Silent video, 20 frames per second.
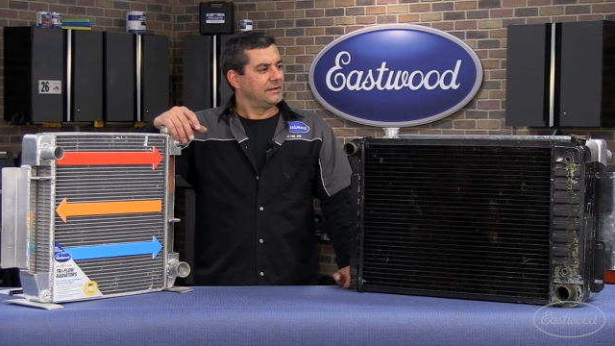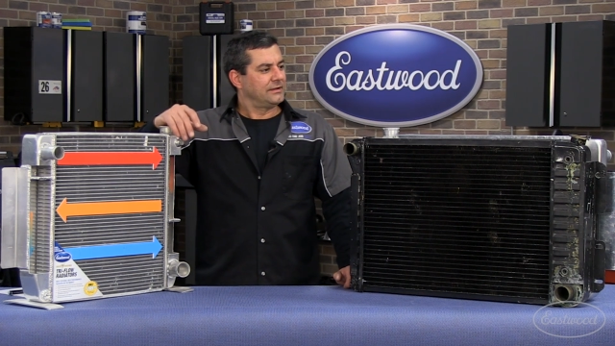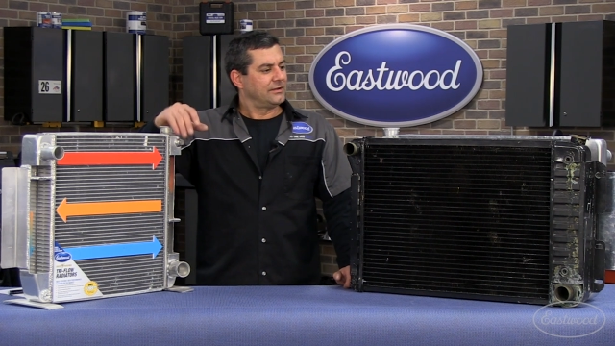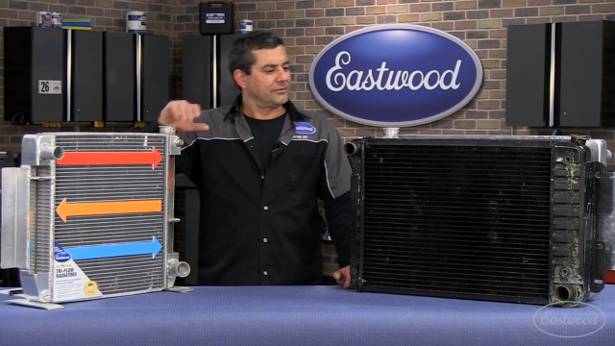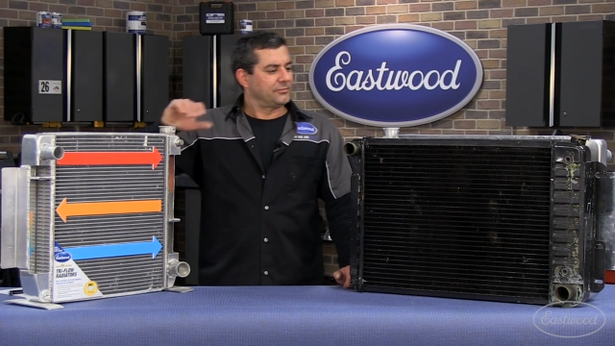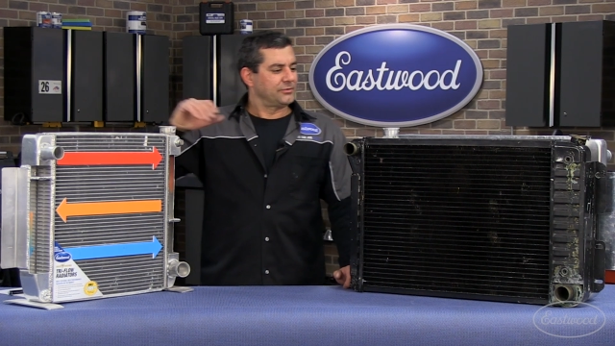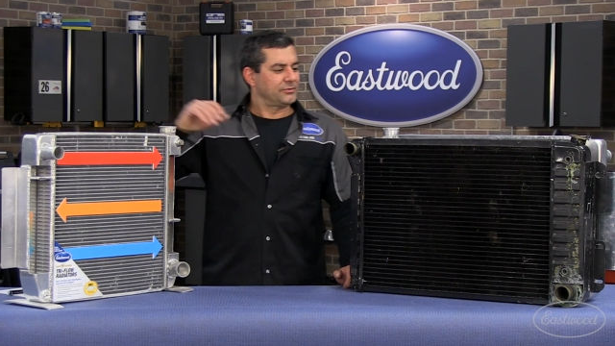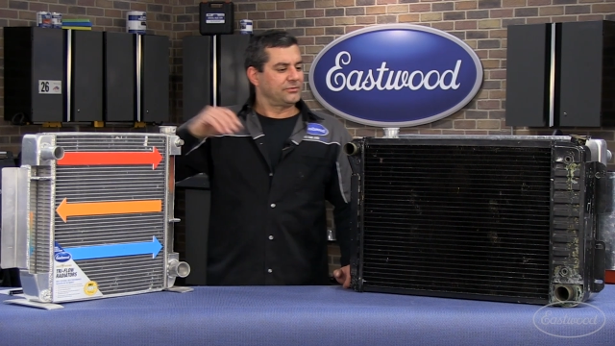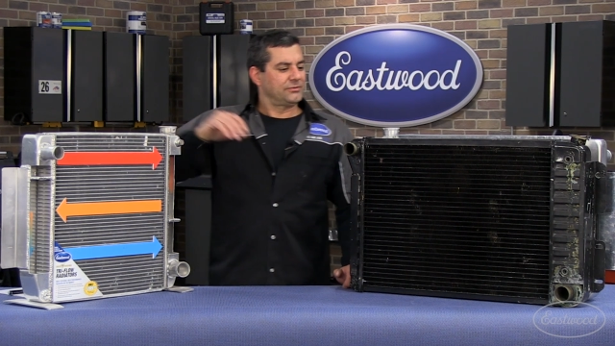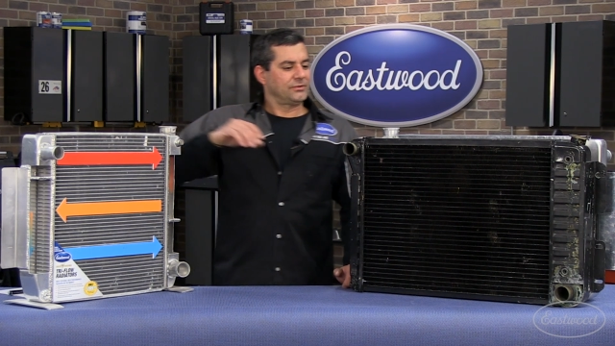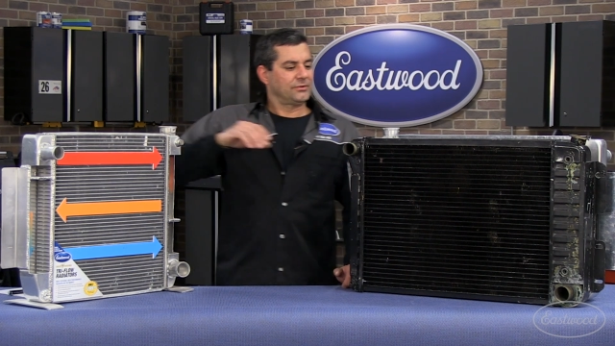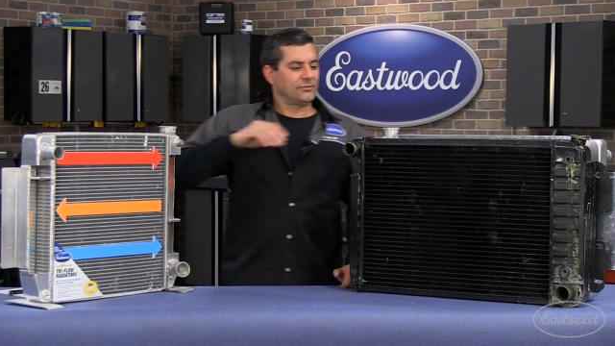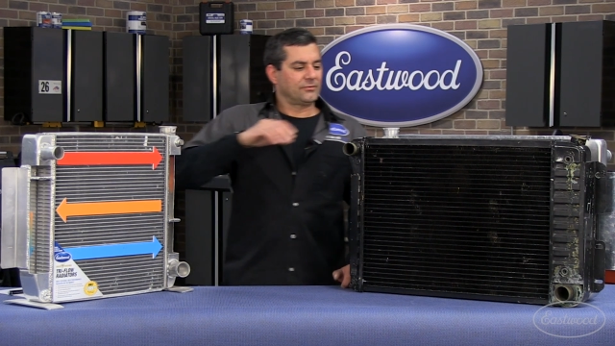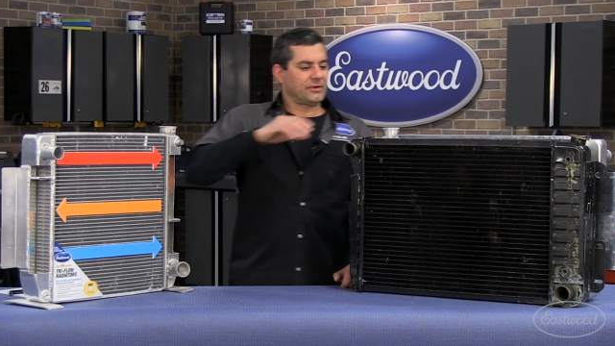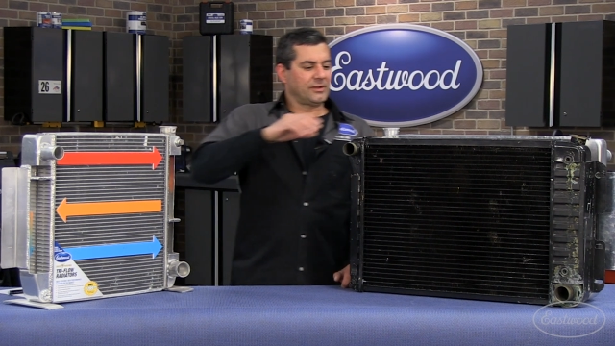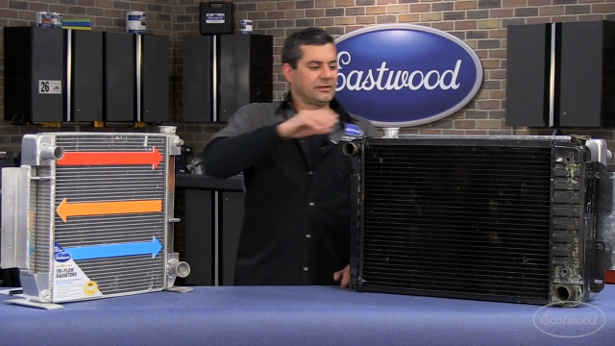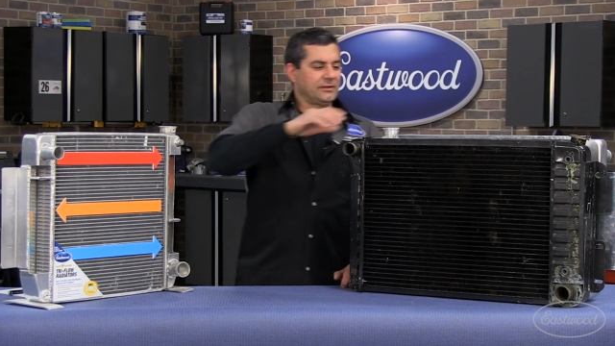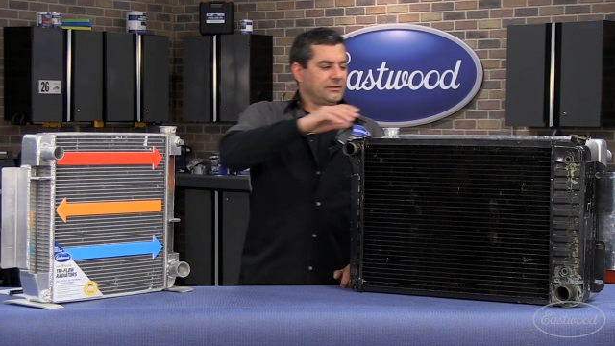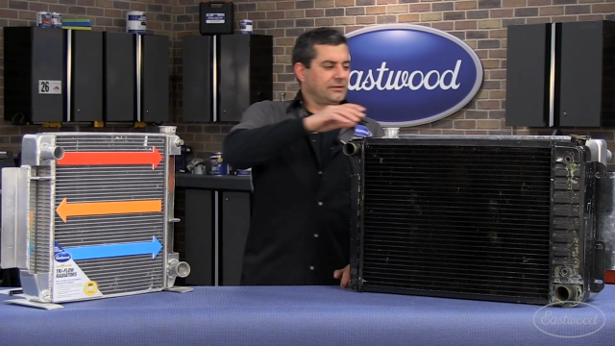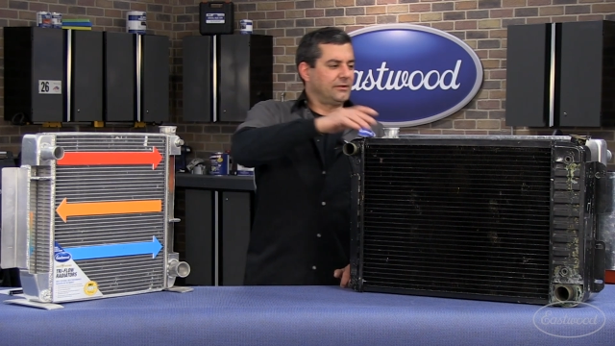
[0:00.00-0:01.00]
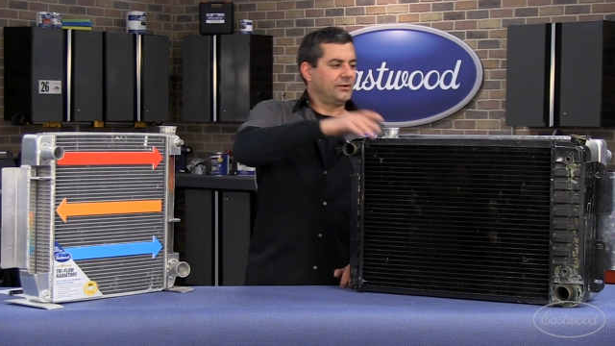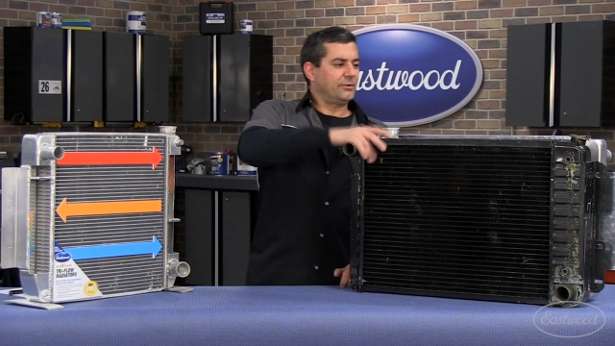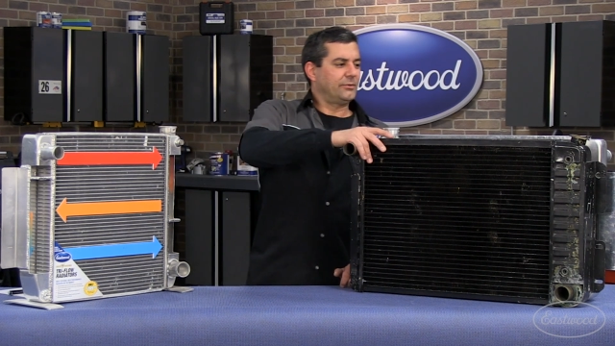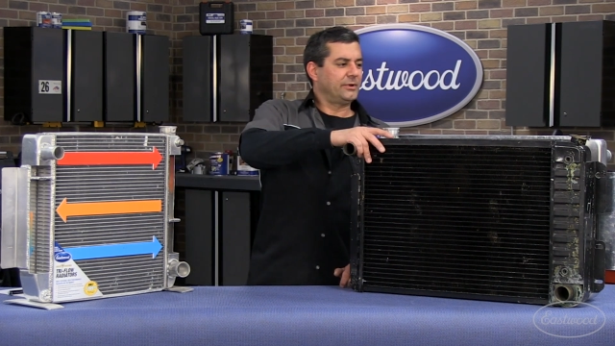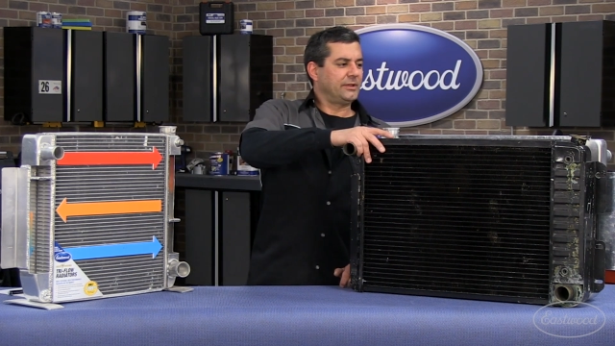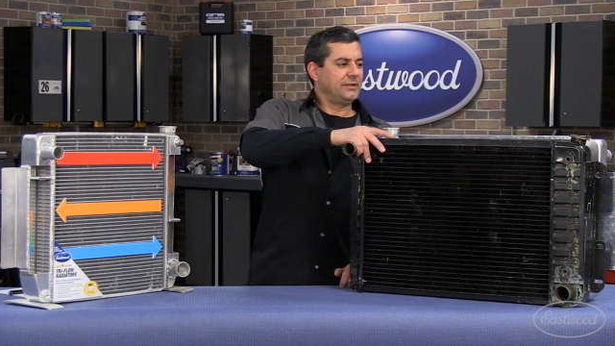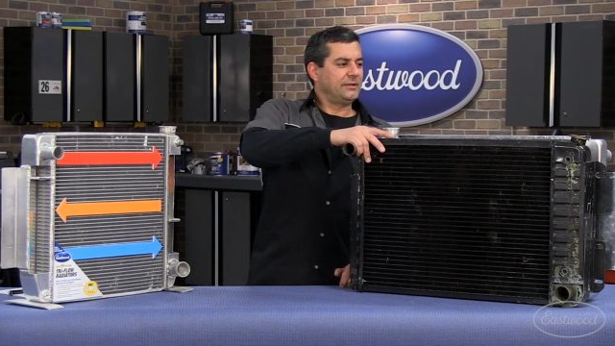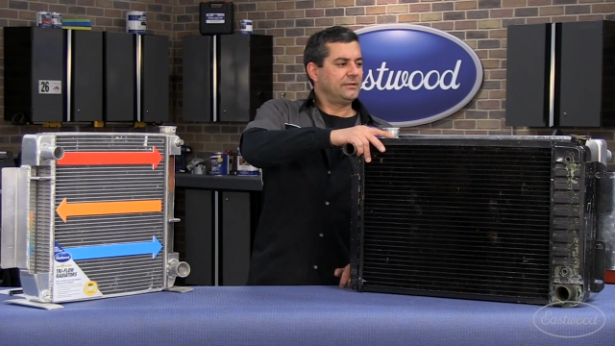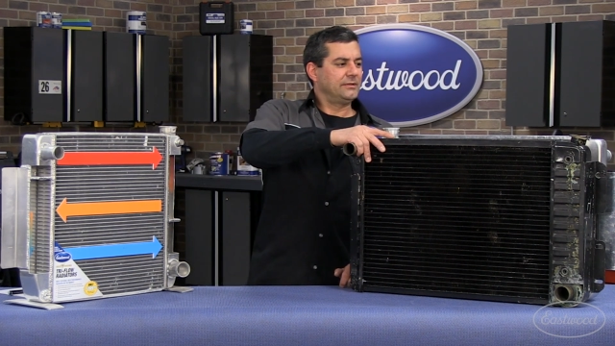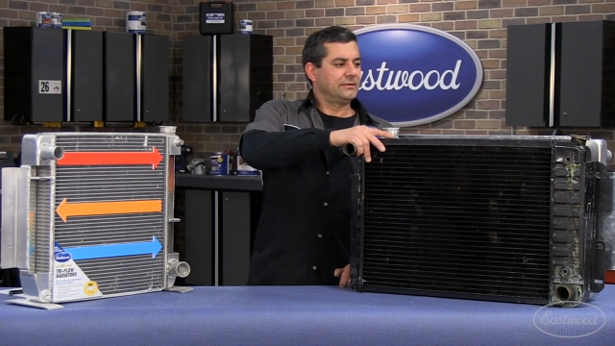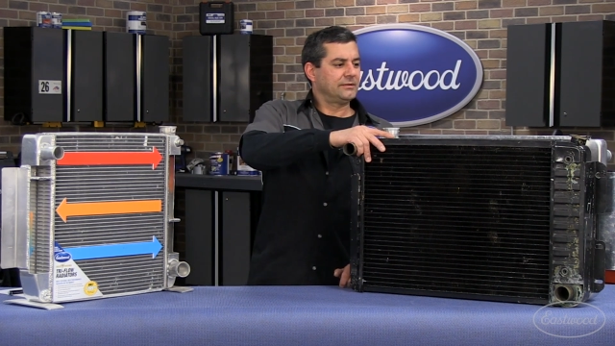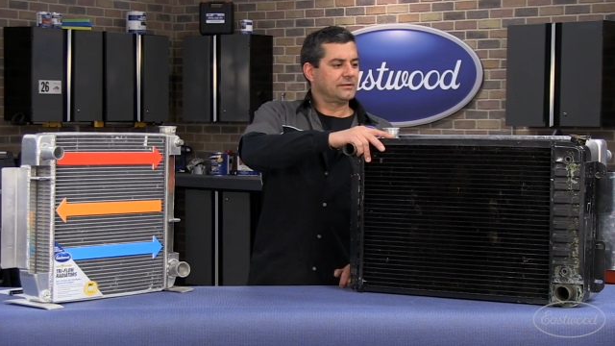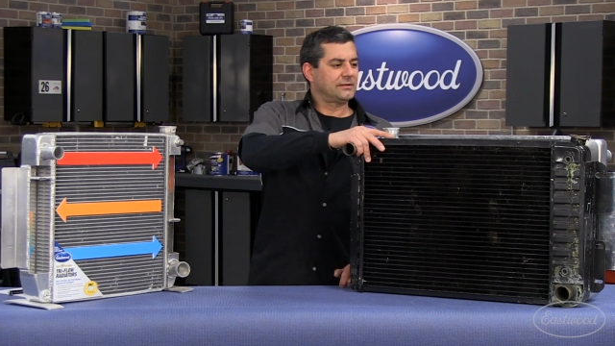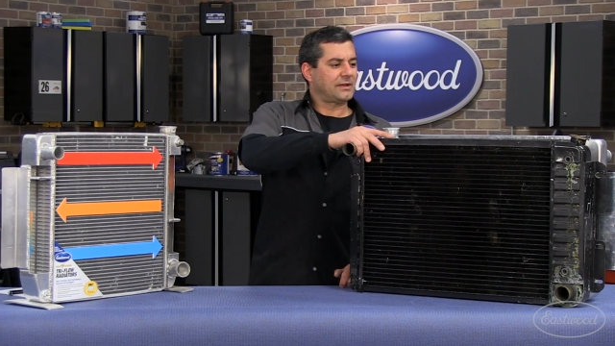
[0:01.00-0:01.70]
You know, if you're still running an OE